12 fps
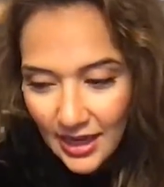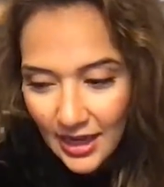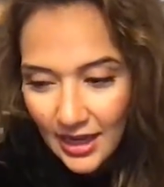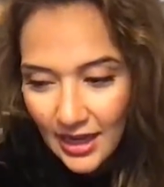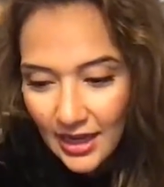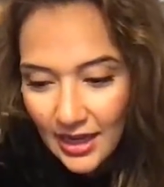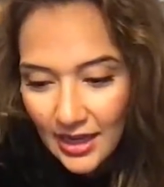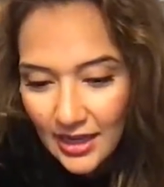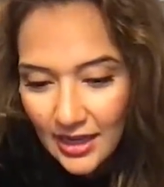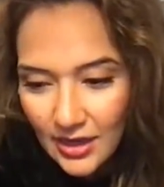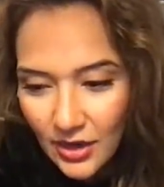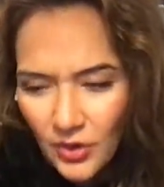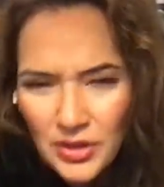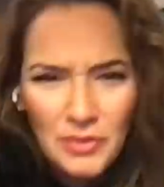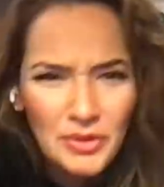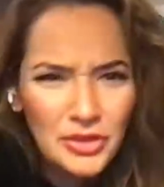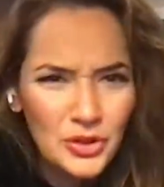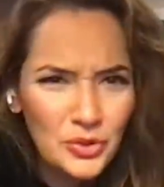Uh, only
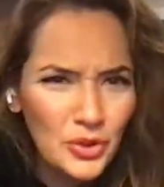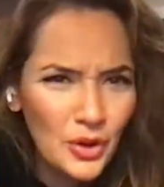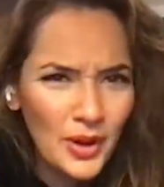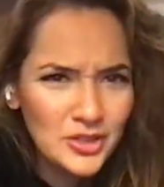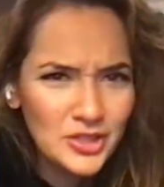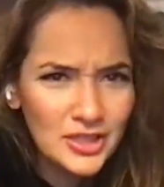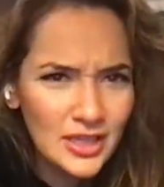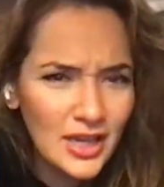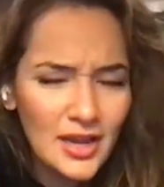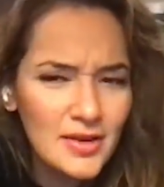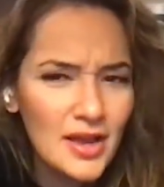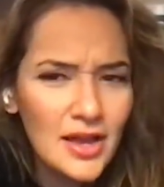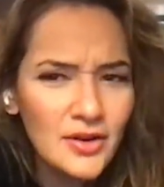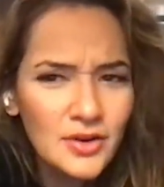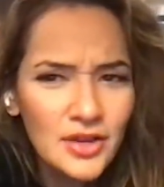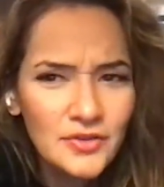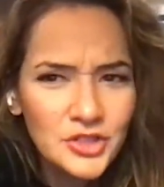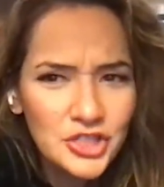with you though, actually. I, I don't
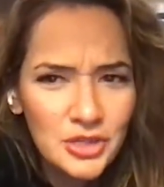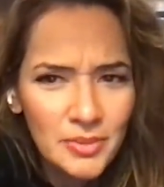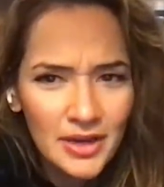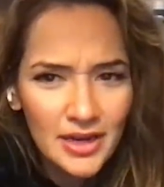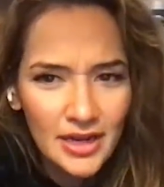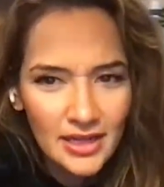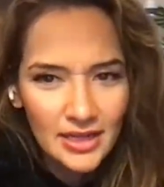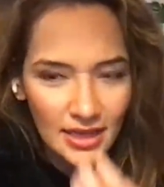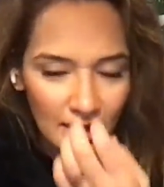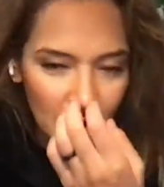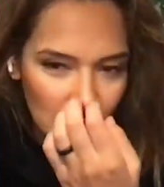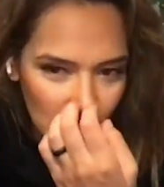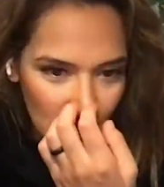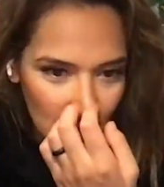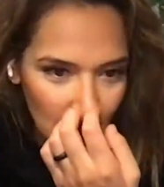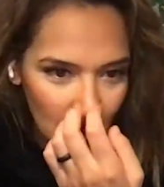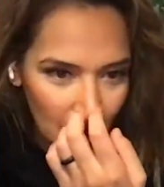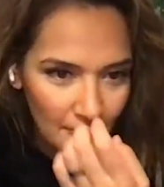give a shit about anything else,
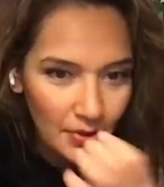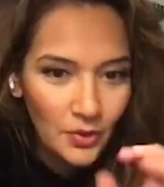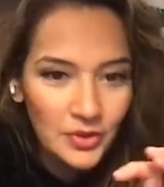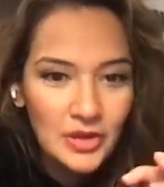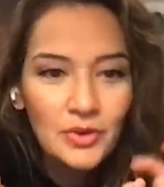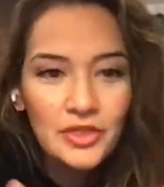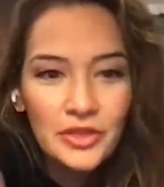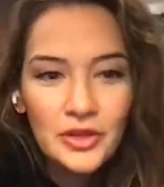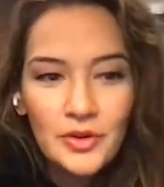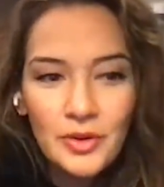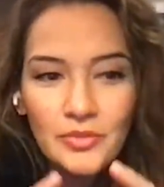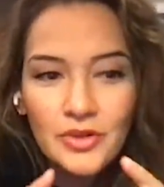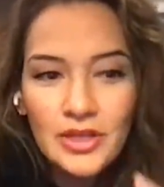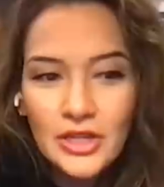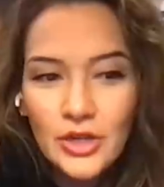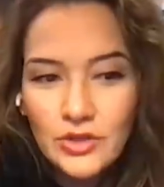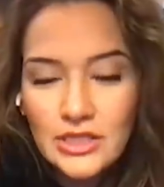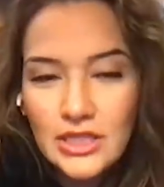but only with you, I'm really
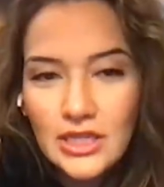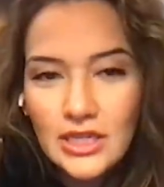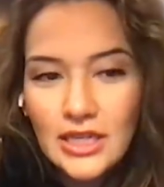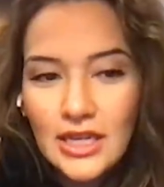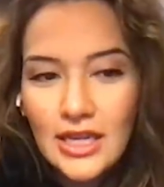nosy.